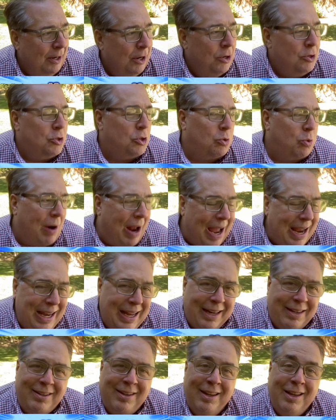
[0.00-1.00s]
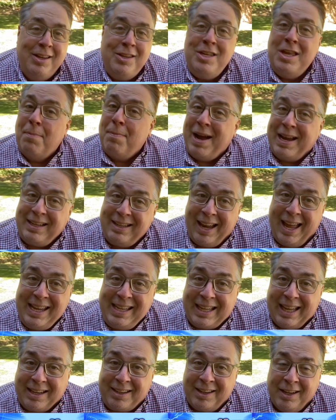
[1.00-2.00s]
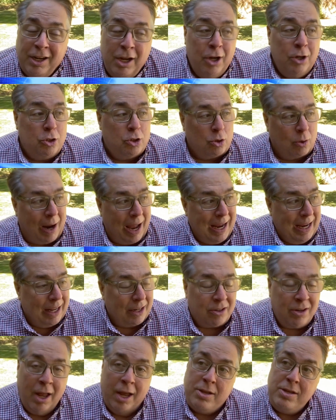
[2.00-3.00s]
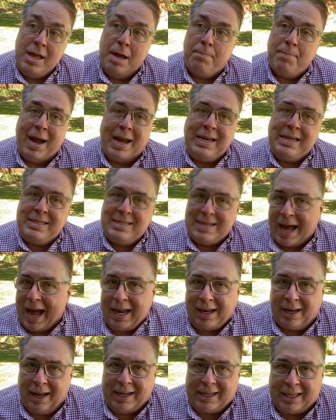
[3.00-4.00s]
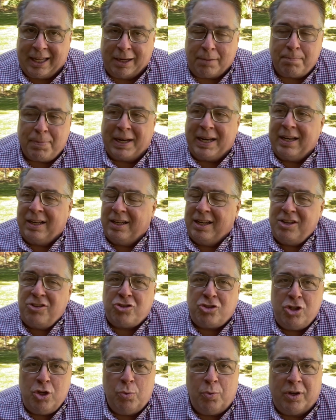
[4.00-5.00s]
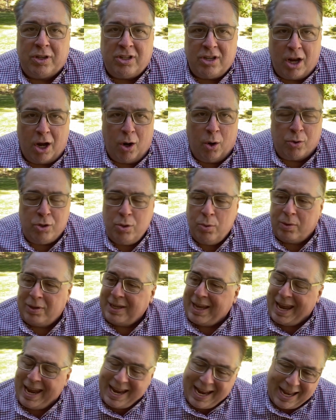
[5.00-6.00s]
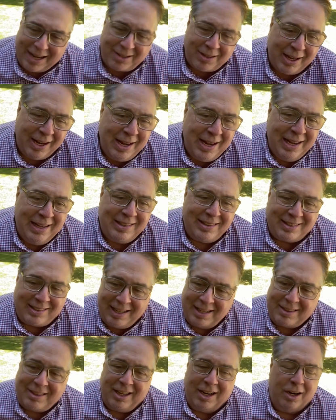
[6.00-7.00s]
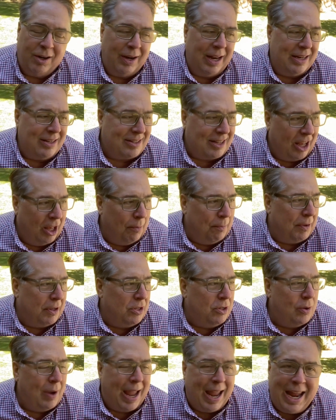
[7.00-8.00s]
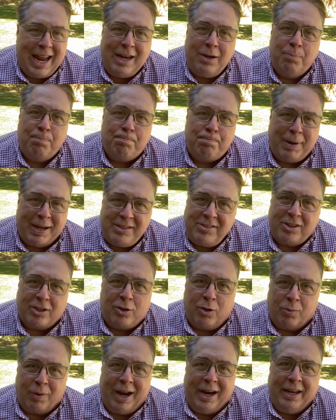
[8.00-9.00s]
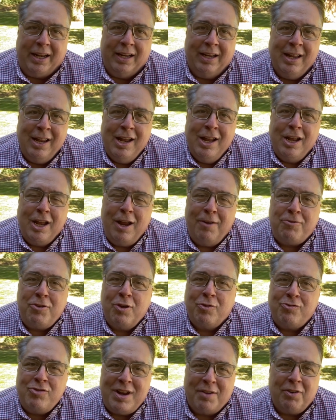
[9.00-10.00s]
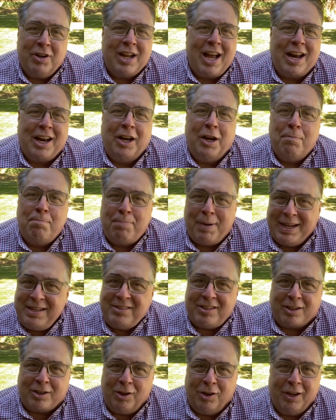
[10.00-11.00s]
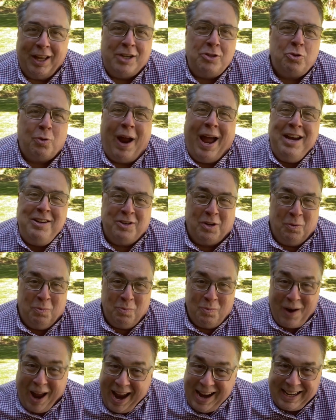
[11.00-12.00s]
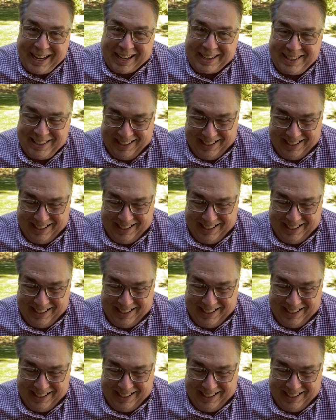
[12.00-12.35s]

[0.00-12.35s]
Try it. You might like it. Try it. You might not like it, but at least you would know. You can't sit there and tell me you hate bicycle riding if you've never got on a bicycle and tried to ride it,